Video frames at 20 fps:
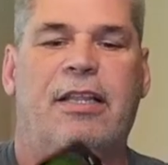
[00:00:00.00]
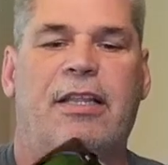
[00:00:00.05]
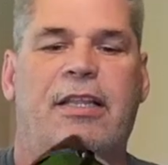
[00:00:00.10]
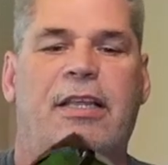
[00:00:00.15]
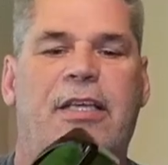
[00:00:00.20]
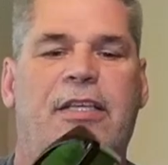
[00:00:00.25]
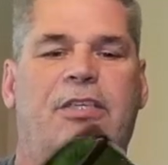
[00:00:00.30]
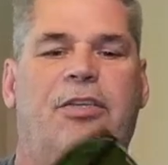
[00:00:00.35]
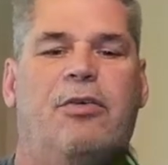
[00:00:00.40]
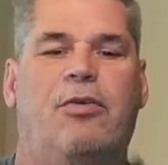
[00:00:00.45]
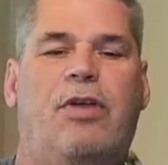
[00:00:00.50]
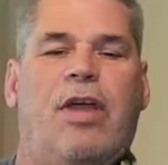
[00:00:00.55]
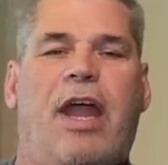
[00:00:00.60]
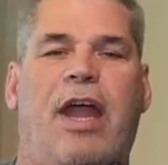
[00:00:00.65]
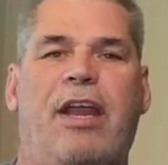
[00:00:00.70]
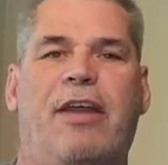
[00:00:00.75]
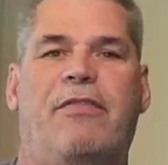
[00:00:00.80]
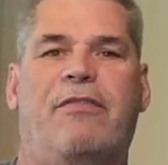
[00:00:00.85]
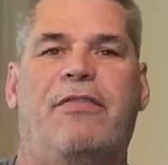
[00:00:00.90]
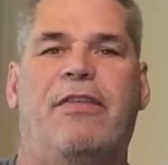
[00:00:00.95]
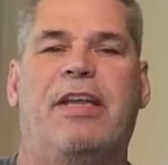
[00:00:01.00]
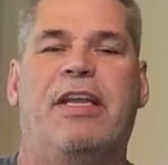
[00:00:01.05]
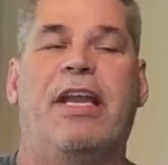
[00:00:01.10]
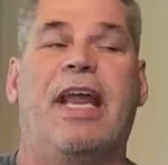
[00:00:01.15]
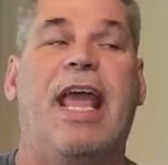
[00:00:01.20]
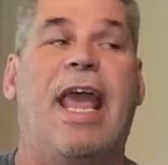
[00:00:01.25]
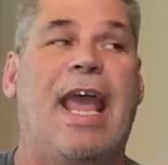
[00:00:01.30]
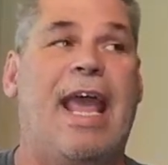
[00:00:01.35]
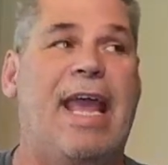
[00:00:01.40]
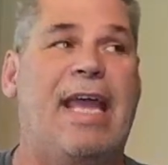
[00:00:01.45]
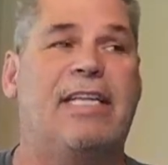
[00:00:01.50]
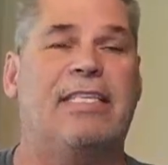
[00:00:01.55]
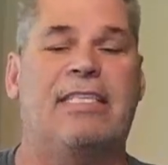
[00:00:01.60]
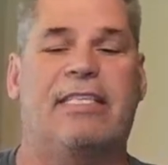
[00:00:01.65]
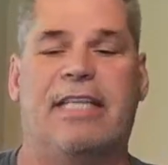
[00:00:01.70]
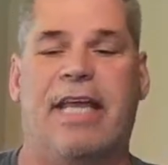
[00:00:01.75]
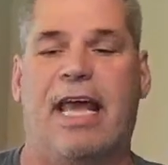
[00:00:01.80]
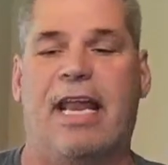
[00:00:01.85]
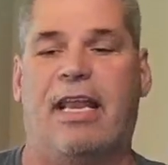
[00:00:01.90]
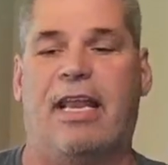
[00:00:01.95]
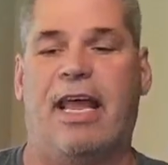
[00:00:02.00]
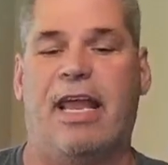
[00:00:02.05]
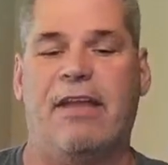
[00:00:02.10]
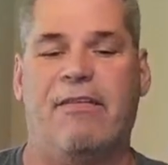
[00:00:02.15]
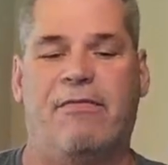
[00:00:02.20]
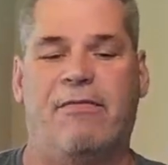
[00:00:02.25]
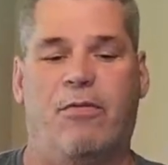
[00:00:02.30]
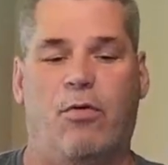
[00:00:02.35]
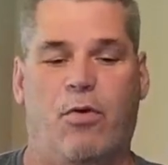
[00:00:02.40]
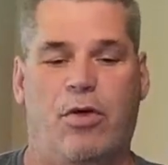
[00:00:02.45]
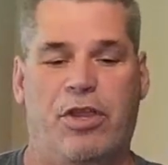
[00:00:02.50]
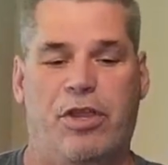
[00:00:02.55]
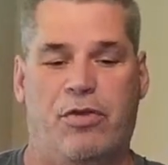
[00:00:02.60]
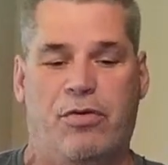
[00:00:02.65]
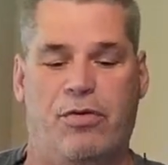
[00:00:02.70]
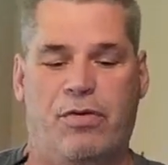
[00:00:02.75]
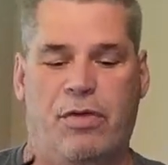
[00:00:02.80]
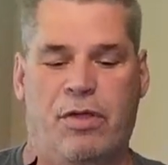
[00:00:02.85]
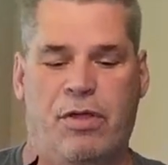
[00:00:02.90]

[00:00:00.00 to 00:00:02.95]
This will kind of enhance that light for you.